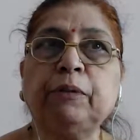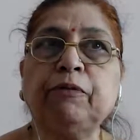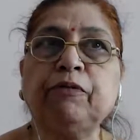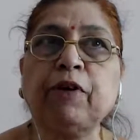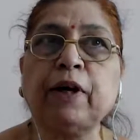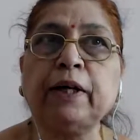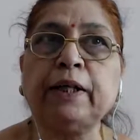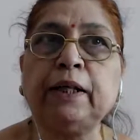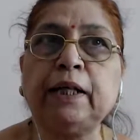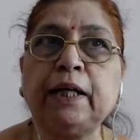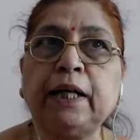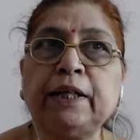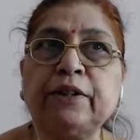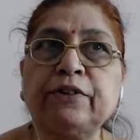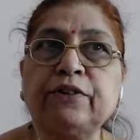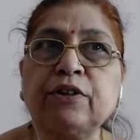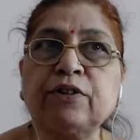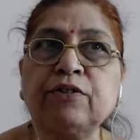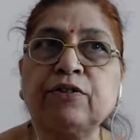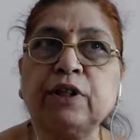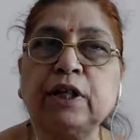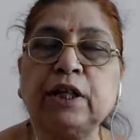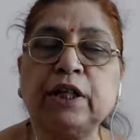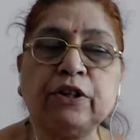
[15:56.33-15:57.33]

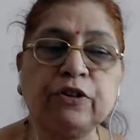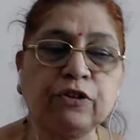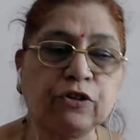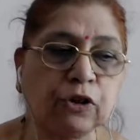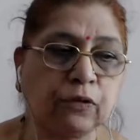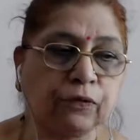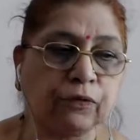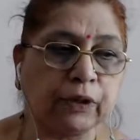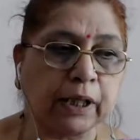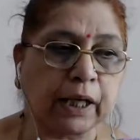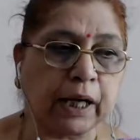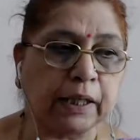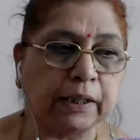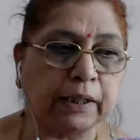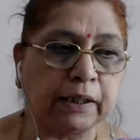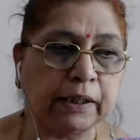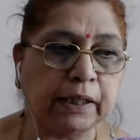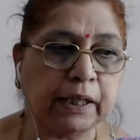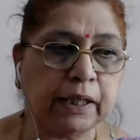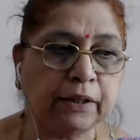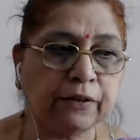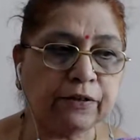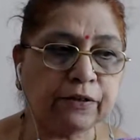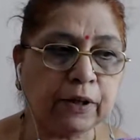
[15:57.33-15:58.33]
finalizes the list of the
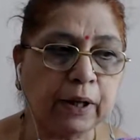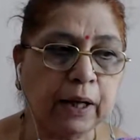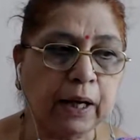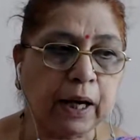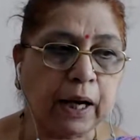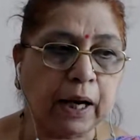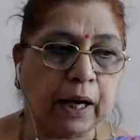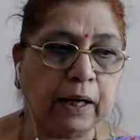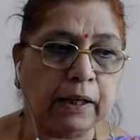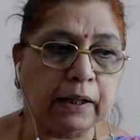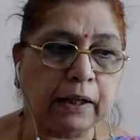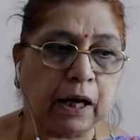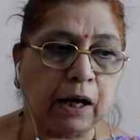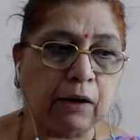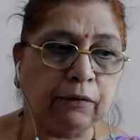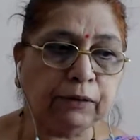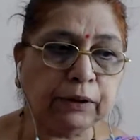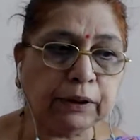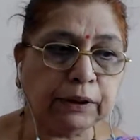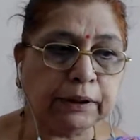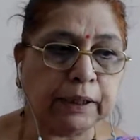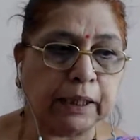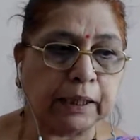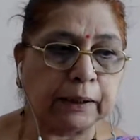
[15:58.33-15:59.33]
candidates, and
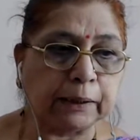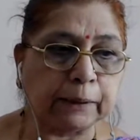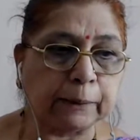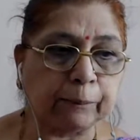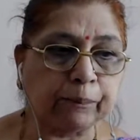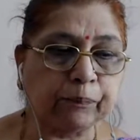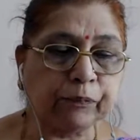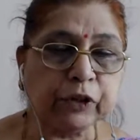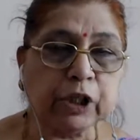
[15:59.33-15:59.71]
after that,